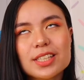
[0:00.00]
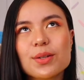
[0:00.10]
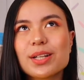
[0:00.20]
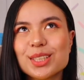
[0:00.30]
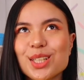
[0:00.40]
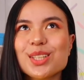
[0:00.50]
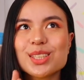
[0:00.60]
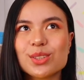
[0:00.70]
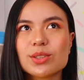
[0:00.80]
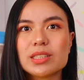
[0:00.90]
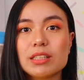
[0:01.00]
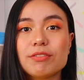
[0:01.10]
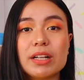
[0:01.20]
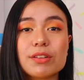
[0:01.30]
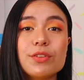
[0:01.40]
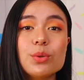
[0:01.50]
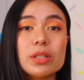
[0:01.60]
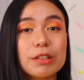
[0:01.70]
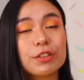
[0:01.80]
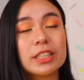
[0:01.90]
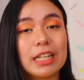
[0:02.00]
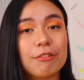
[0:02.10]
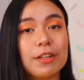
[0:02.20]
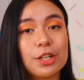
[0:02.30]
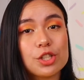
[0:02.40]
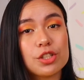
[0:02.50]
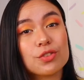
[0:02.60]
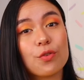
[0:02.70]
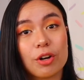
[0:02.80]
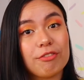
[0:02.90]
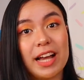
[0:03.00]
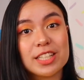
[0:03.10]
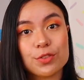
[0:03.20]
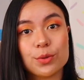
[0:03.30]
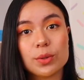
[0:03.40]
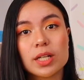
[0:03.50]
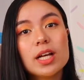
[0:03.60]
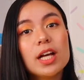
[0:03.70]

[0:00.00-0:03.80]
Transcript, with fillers: So I consulted Google and found a few different definitions for fast food.